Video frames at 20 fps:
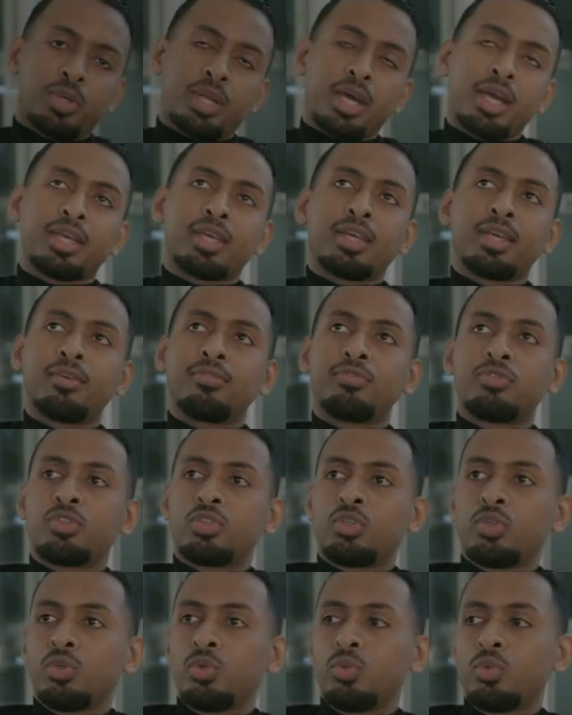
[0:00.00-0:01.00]
would I give
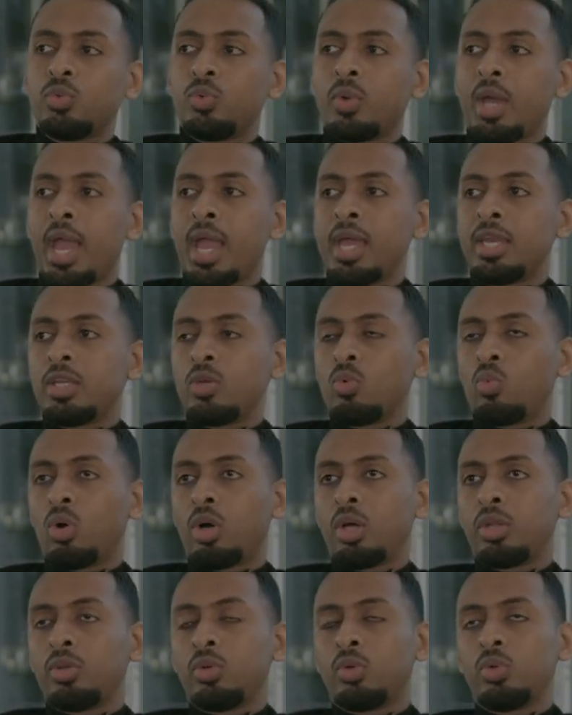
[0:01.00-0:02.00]
to
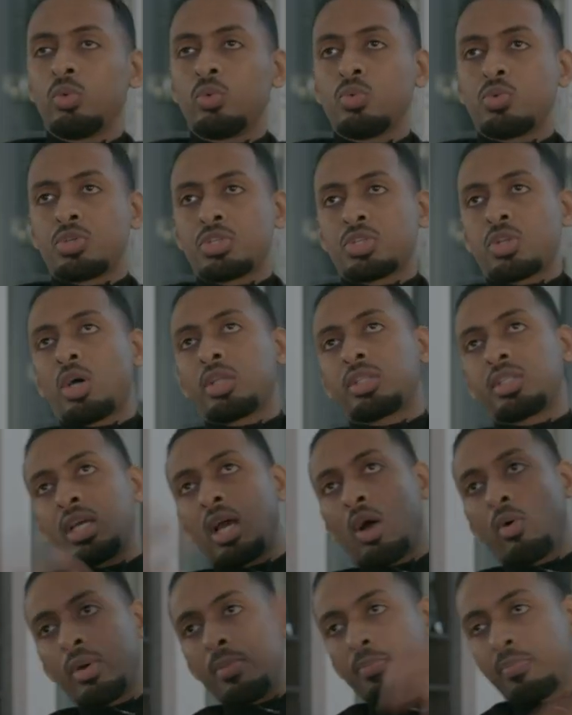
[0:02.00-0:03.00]
anyone who's
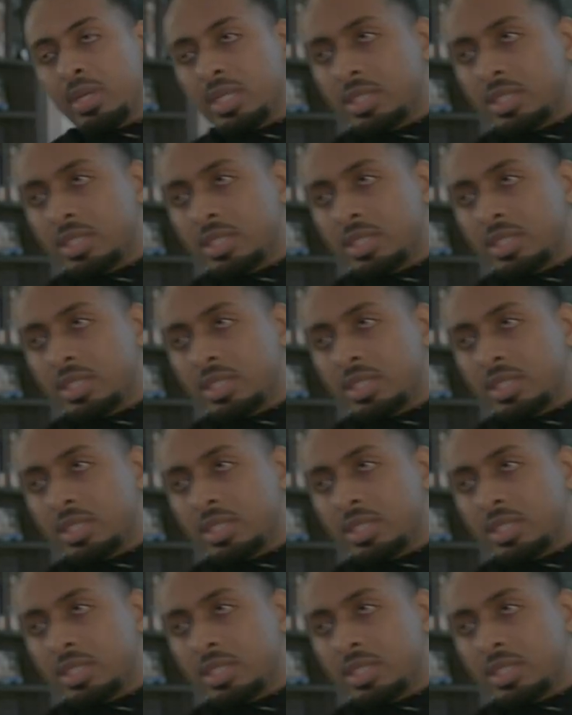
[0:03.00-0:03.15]
starting out in